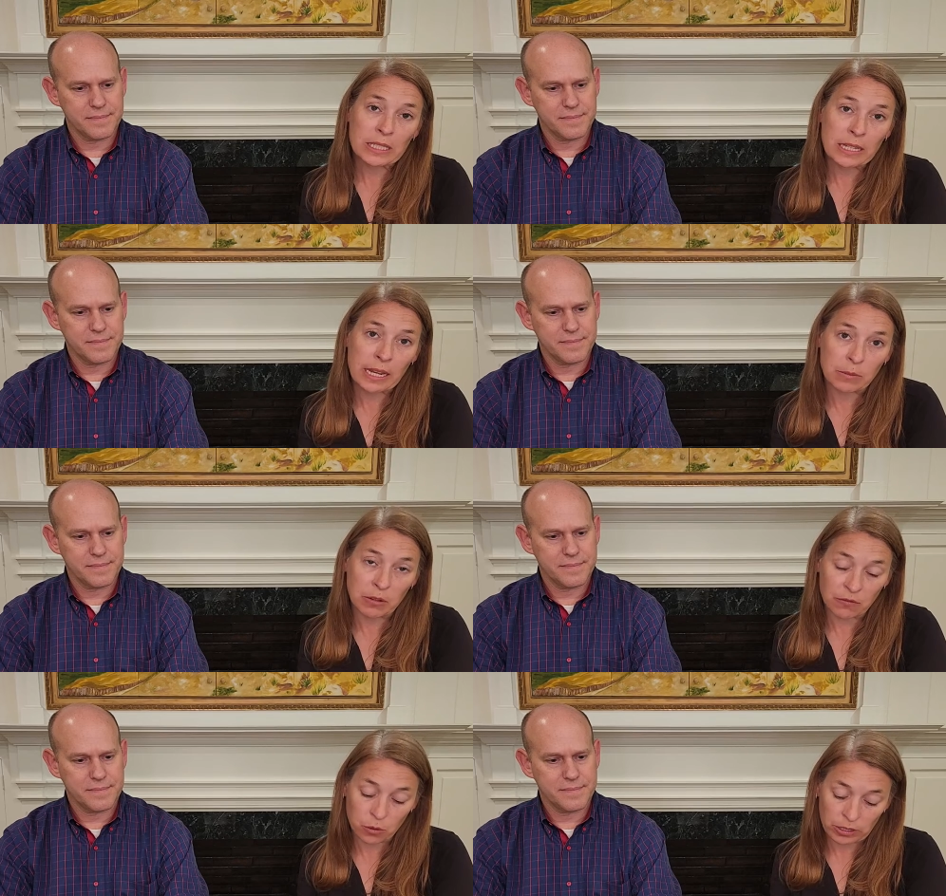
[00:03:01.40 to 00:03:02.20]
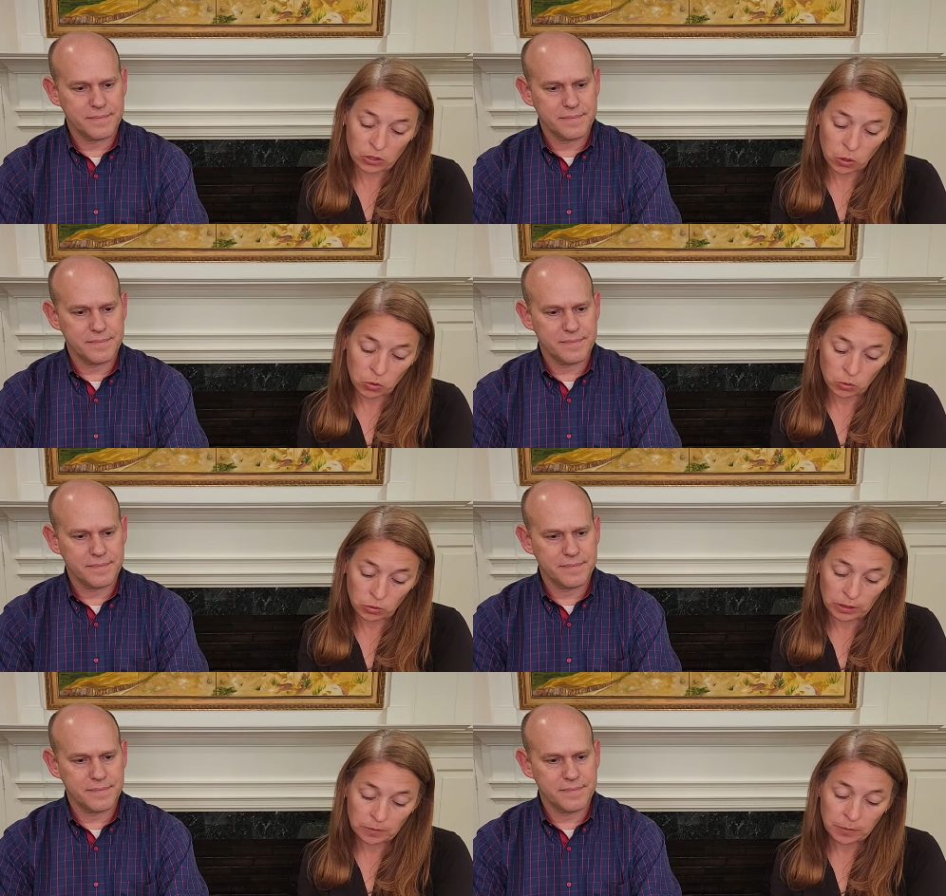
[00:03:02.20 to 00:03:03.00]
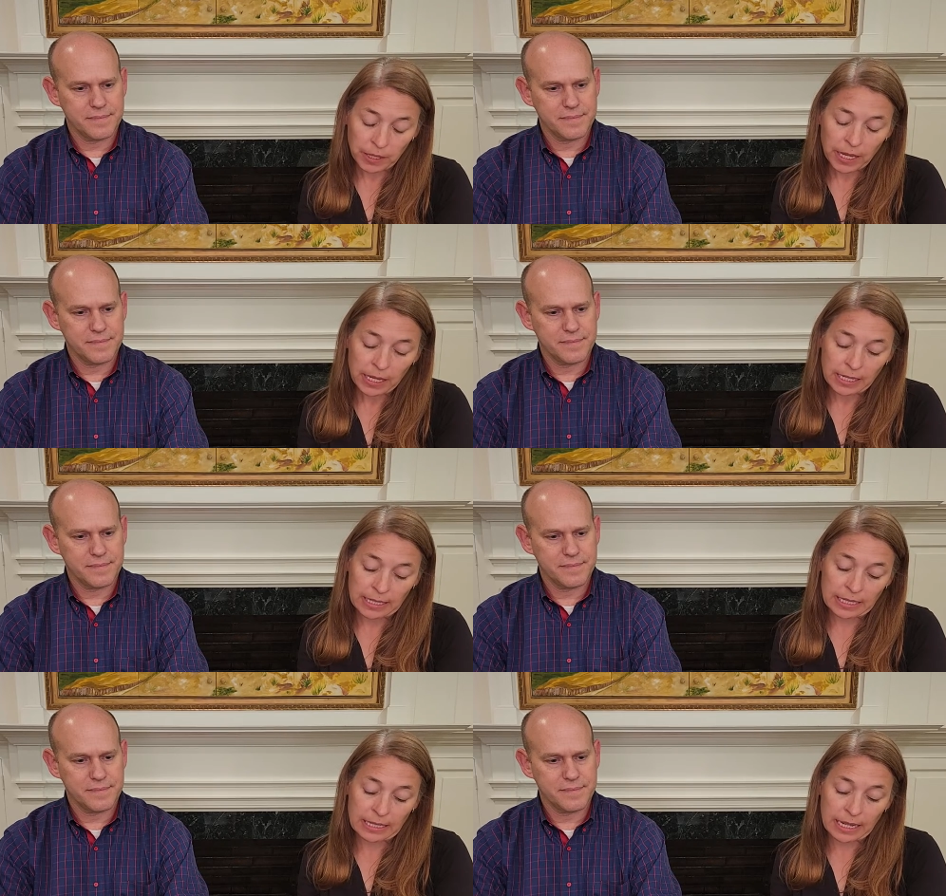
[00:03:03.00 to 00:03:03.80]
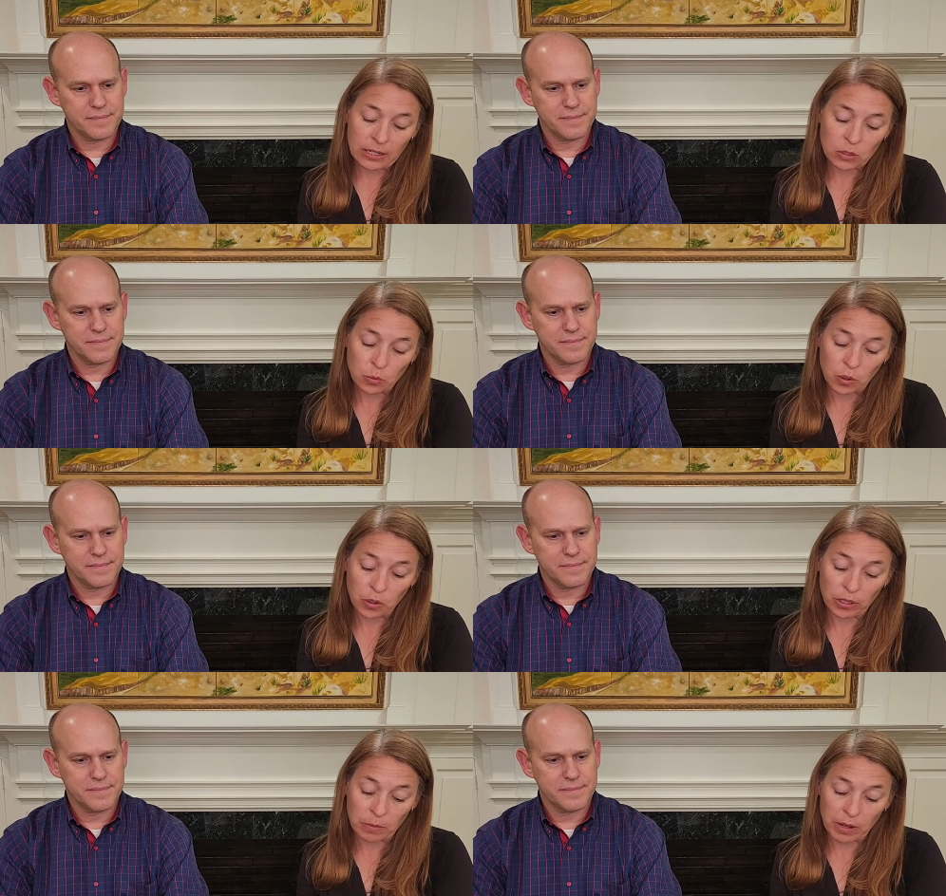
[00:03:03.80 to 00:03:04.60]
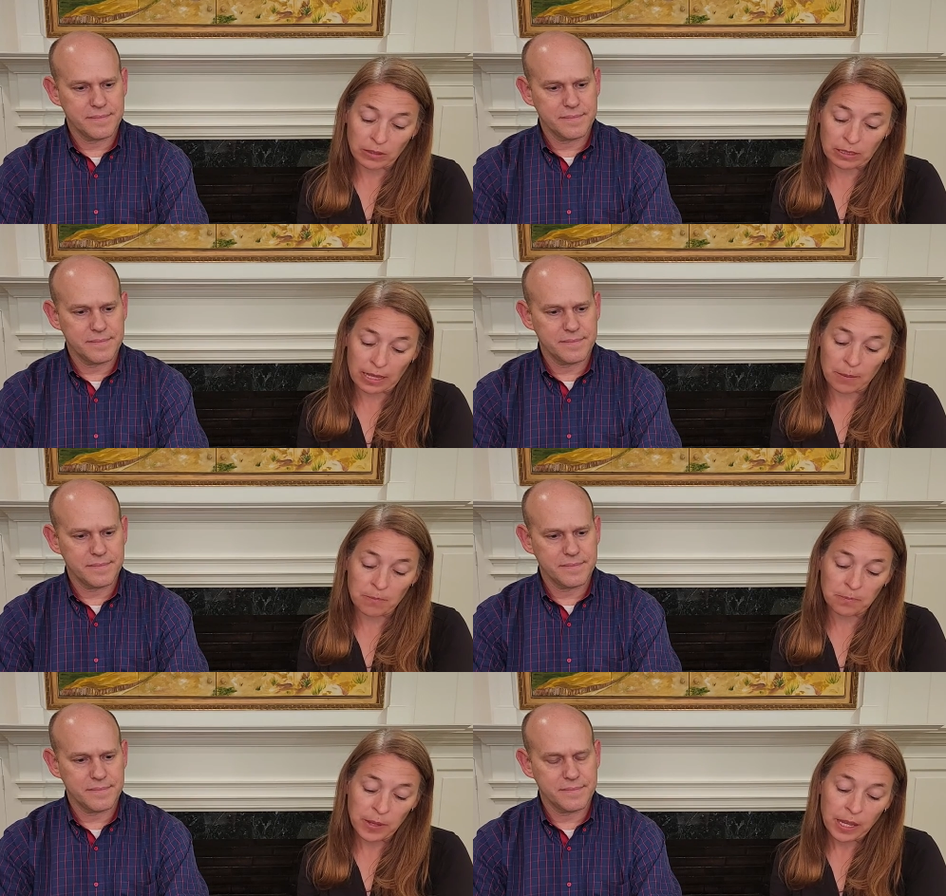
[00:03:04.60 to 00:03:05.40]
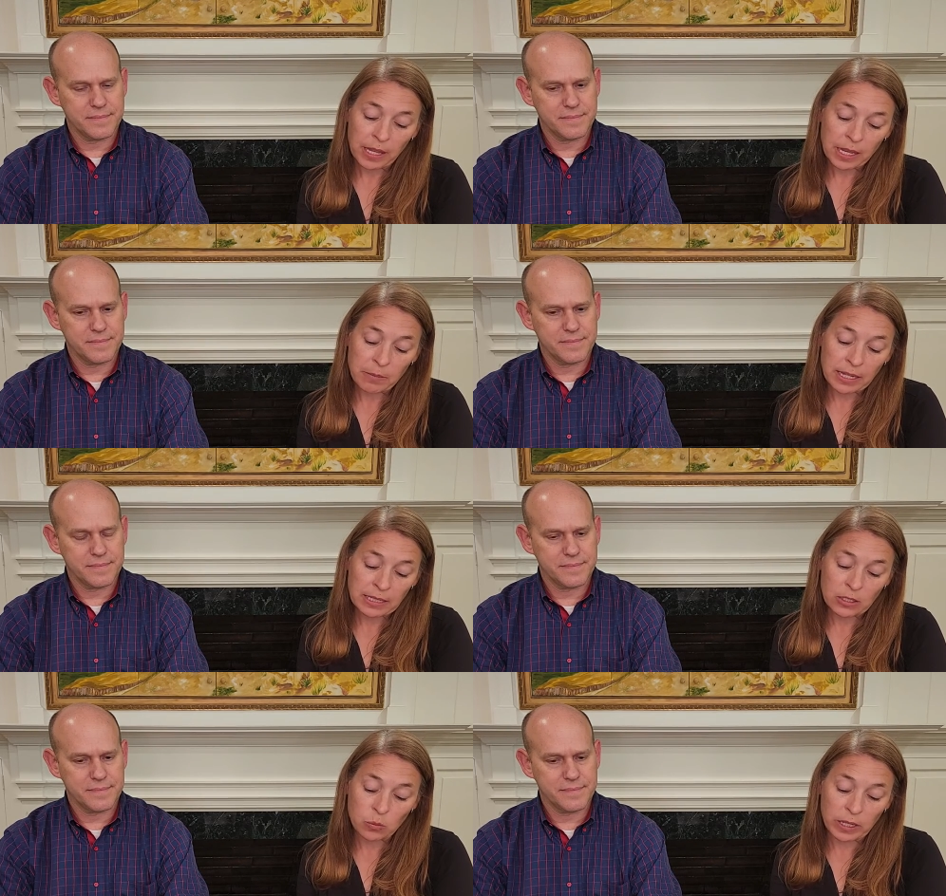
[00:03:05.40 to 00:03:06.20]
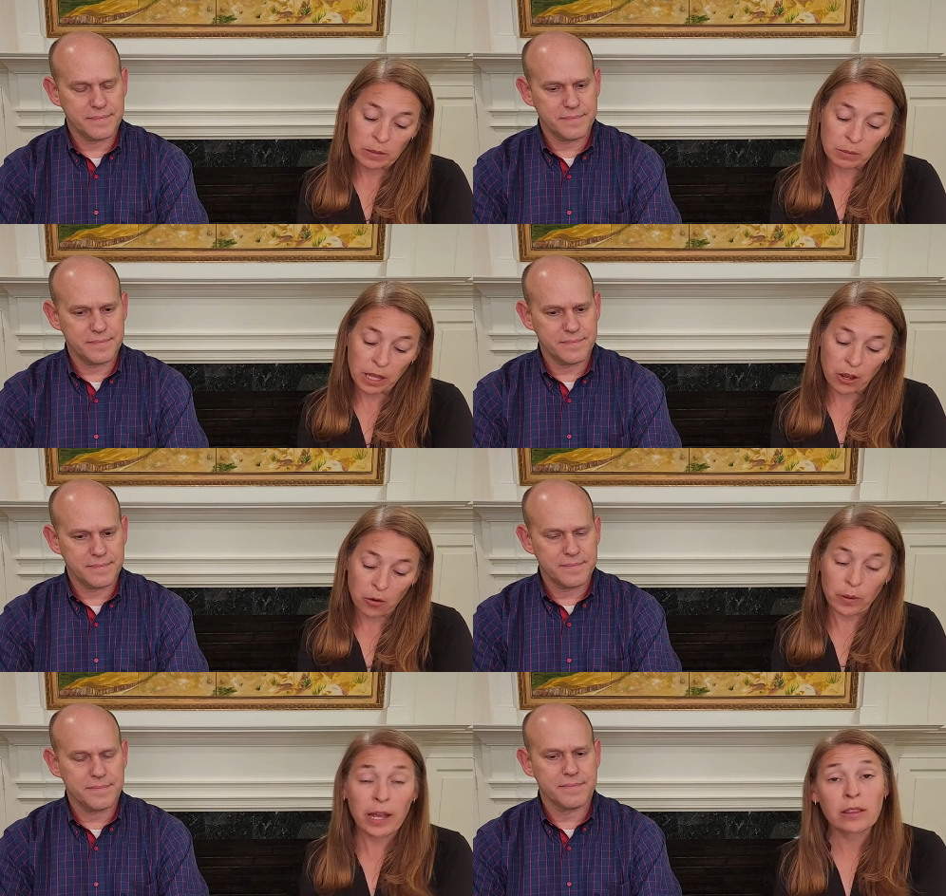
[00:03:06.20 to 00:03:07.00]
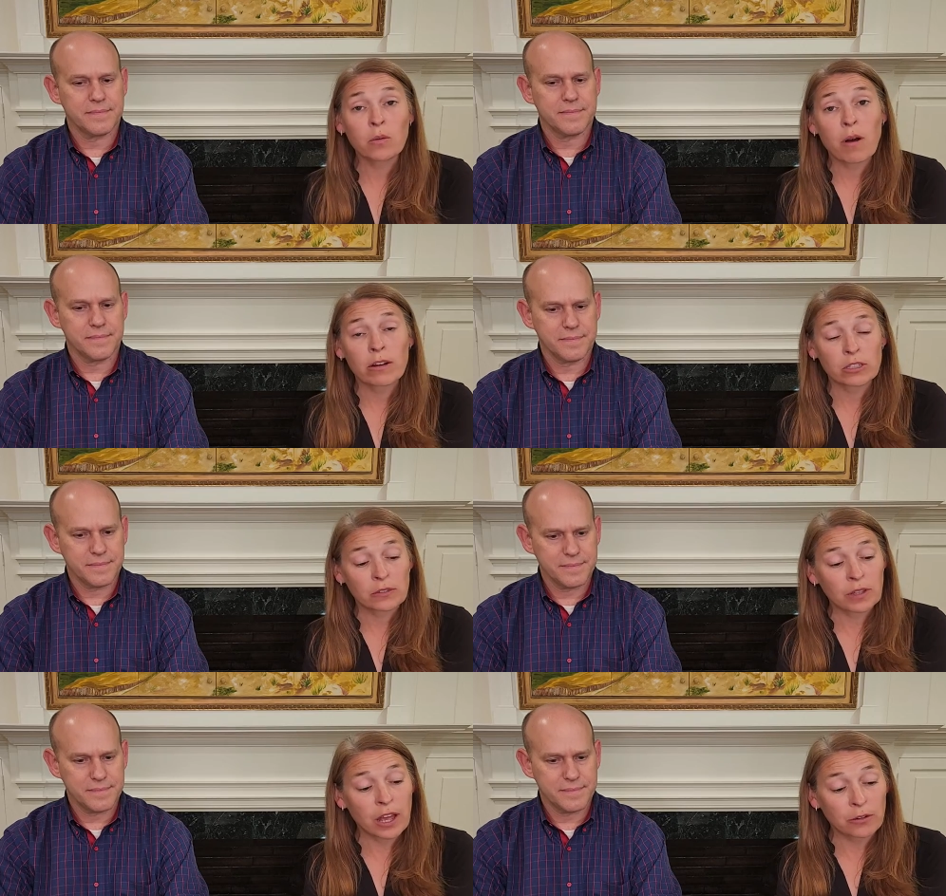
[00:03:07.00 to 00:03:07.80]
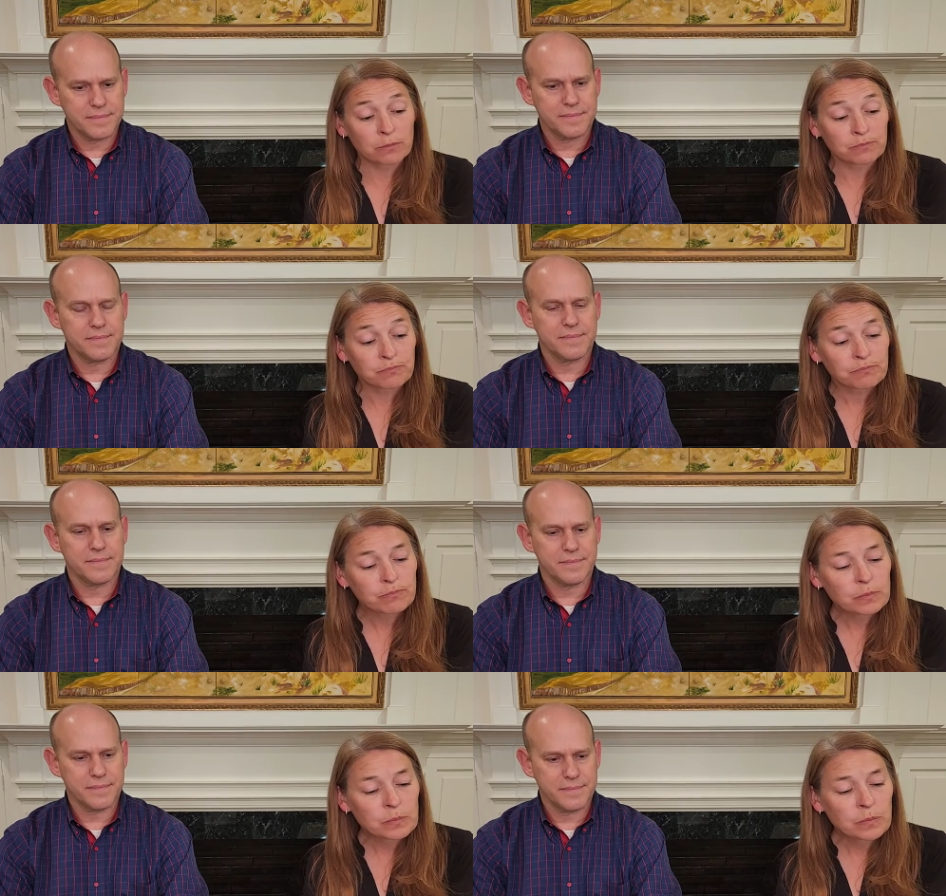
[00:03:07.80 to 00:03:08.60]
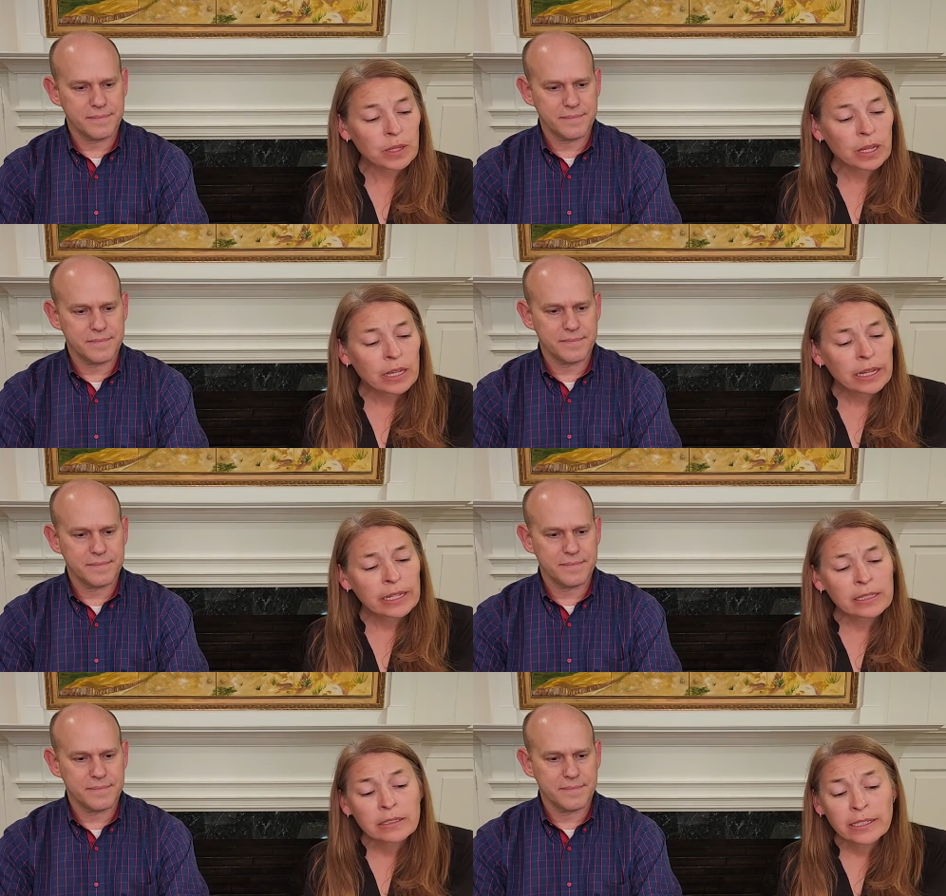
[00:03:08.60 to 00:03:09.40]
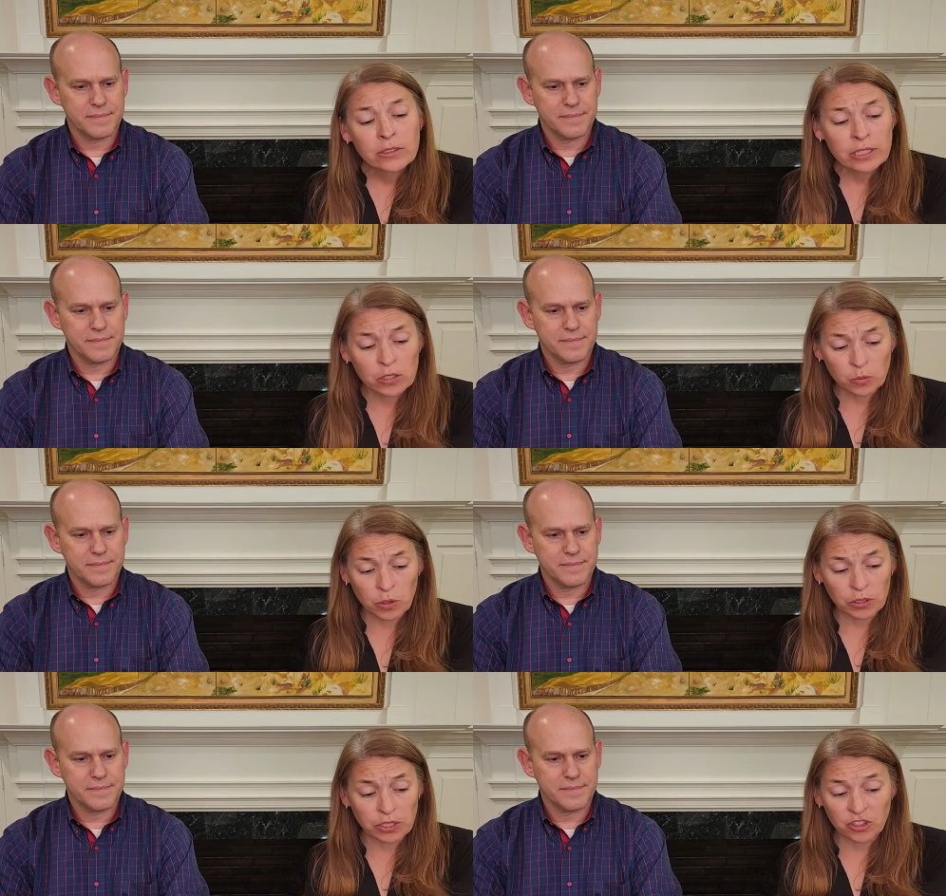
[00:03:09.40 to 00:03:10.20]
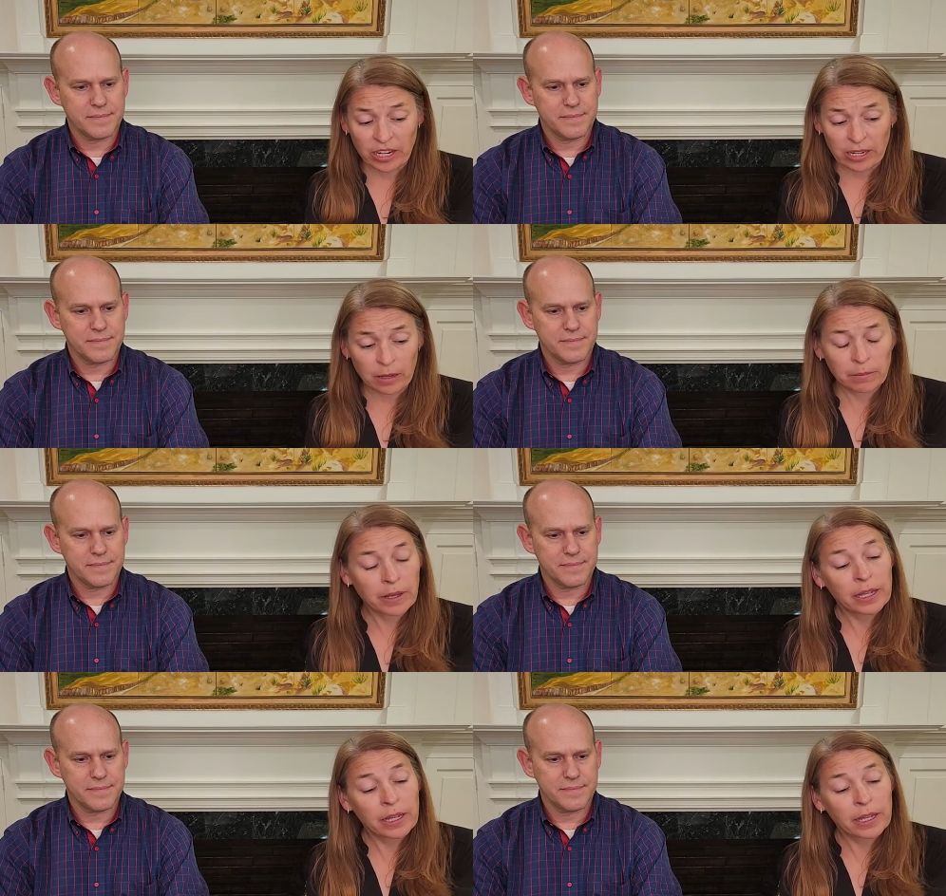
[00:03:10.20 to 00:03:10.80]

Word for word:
Speaker 1: stand before his cold? He sends out his word and melts them. He makes his wind blow and the waters flow. He declares his word to Jacob,